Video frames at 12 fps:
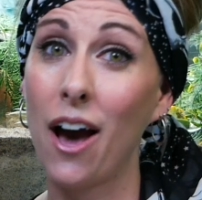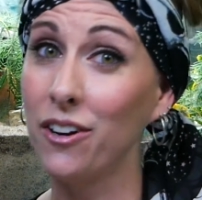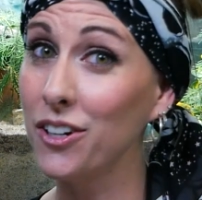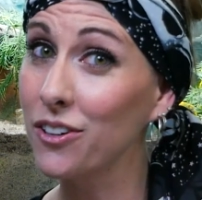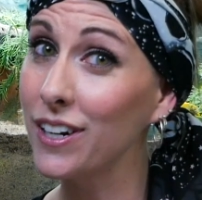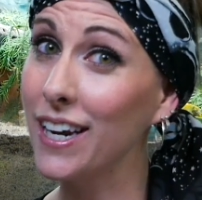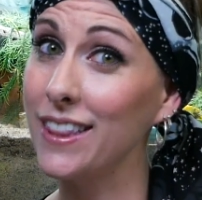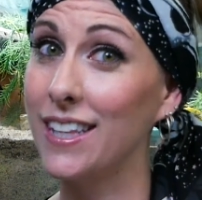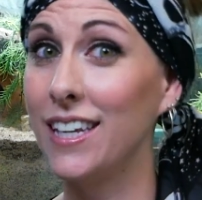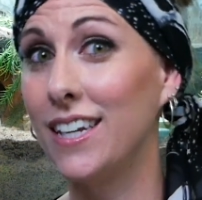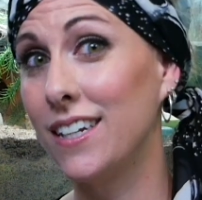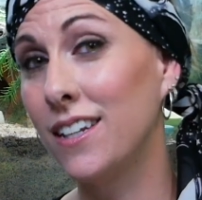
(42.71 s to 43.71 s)
to create the
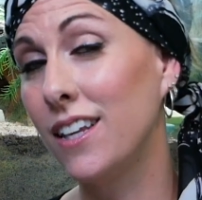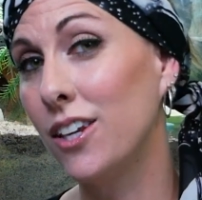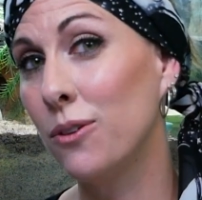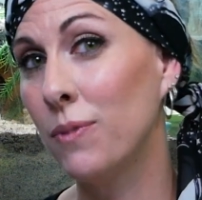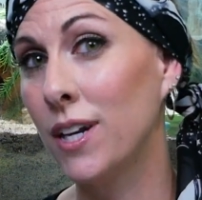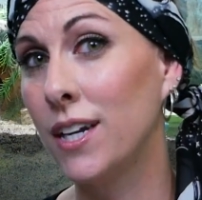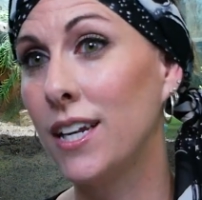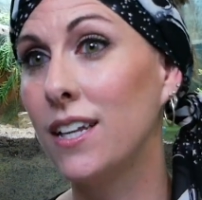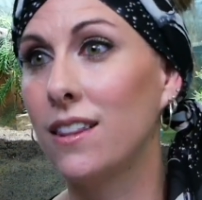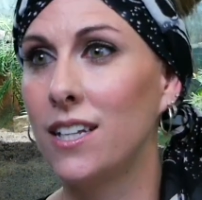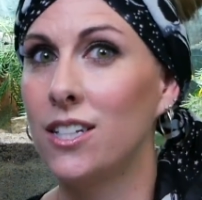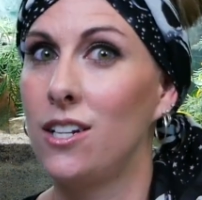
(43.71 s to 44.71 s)
heat and the humidity,
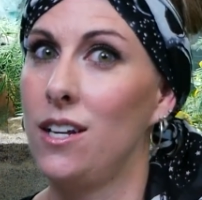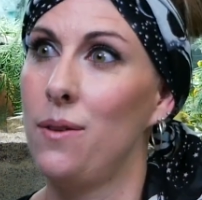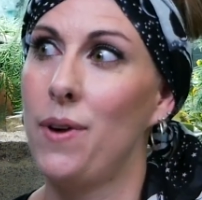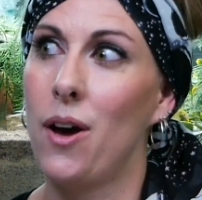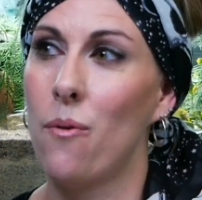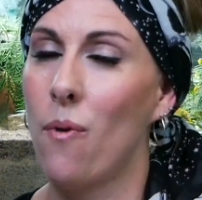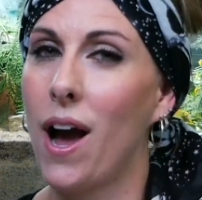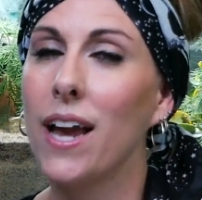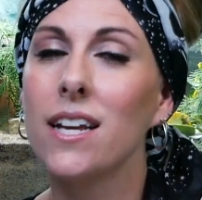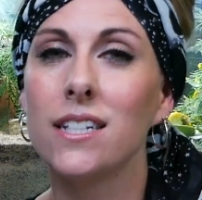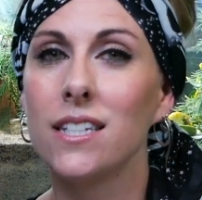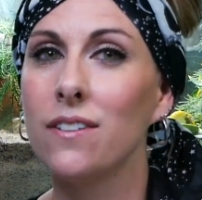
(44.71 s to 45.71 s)
let's talk about why
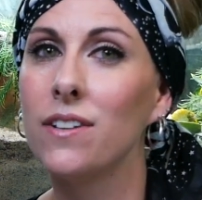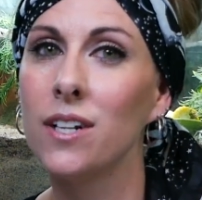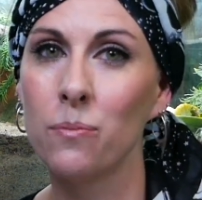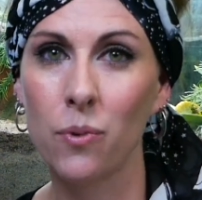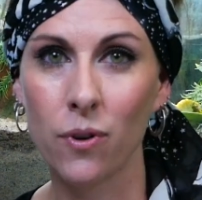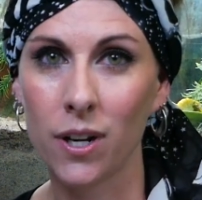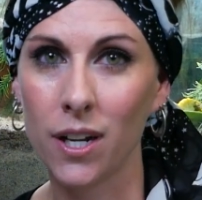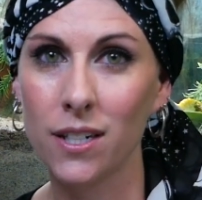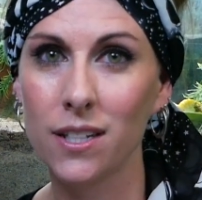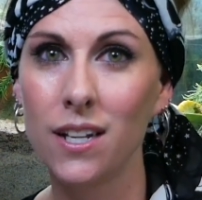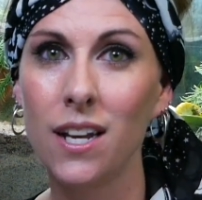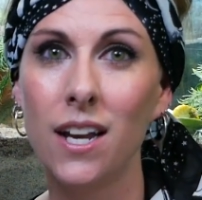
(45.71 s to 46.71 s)
it's even
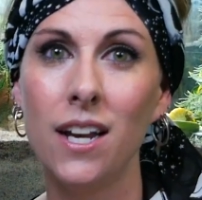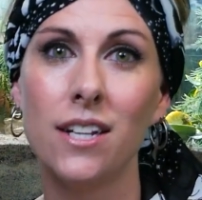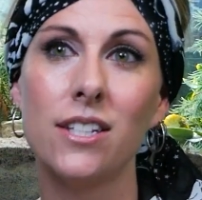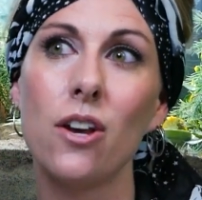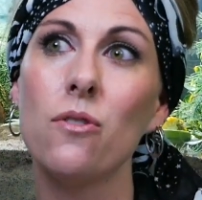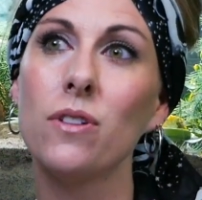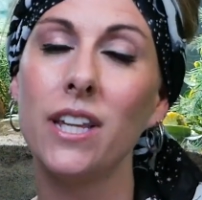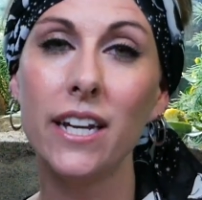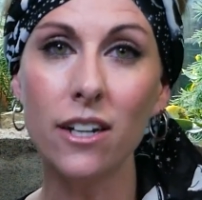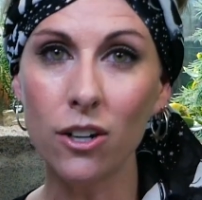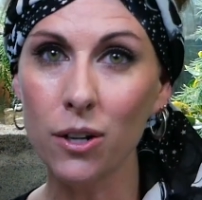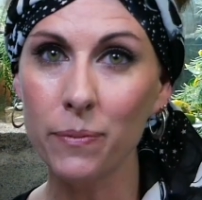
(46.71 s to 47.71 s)
important. So
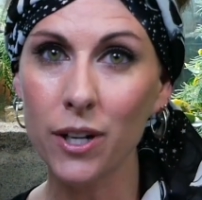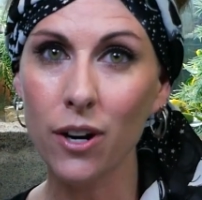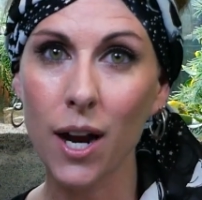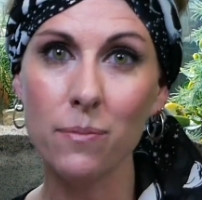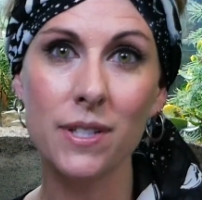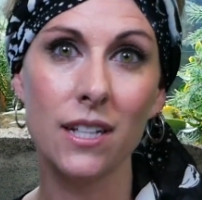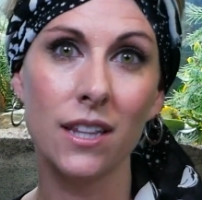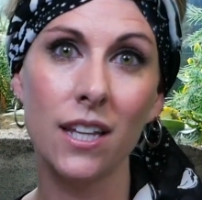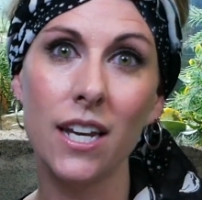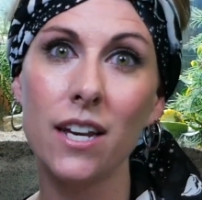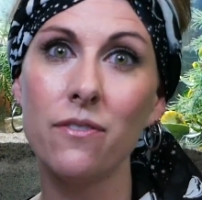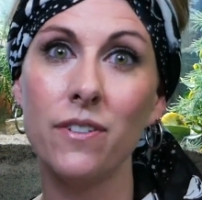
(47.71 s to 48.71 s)
land hermit crabs
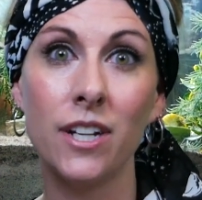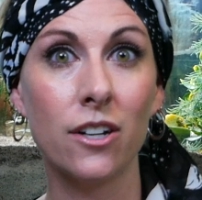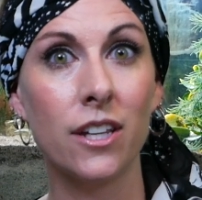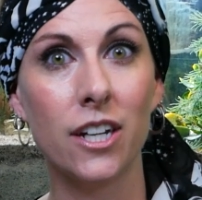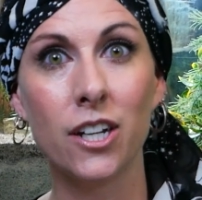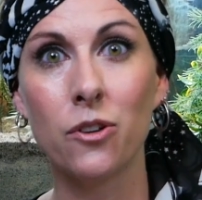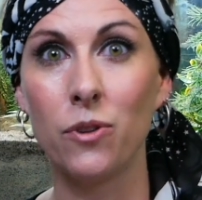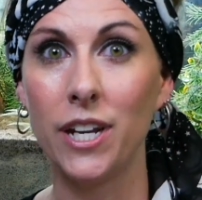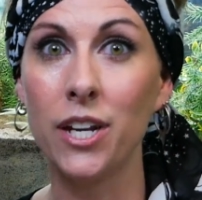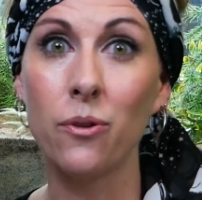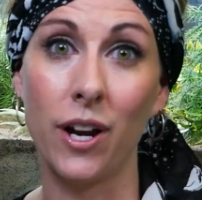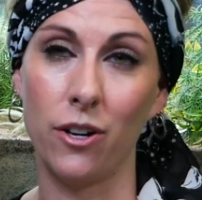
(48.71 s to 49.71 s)
live near the
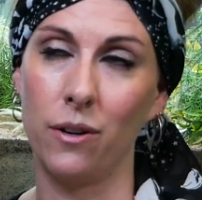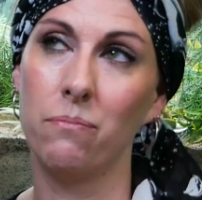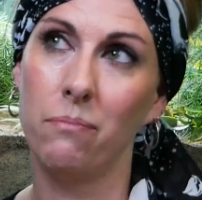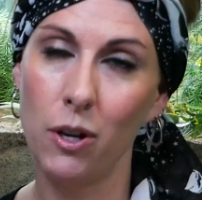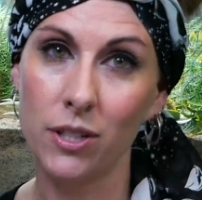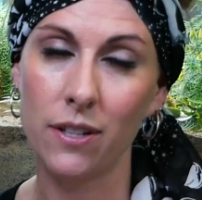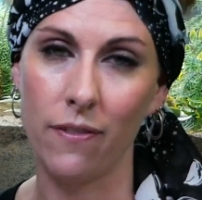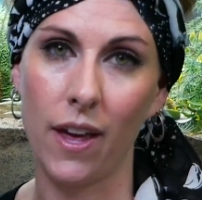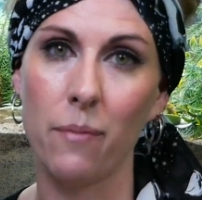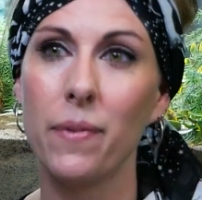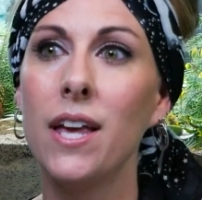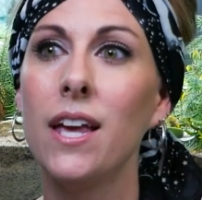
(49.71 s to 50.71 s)
equator, most of
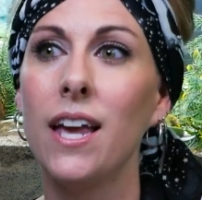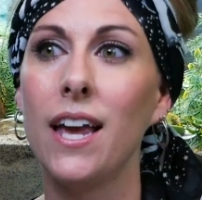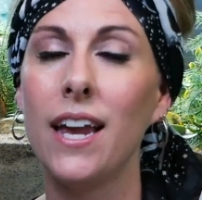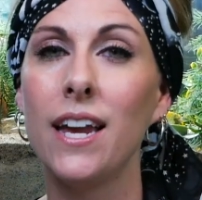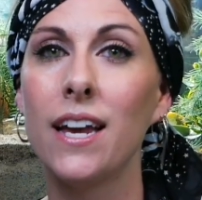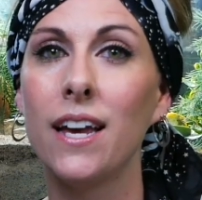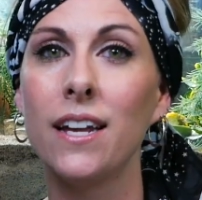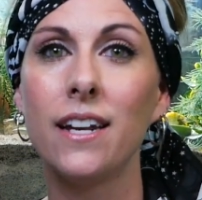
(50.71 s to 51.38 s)
them, and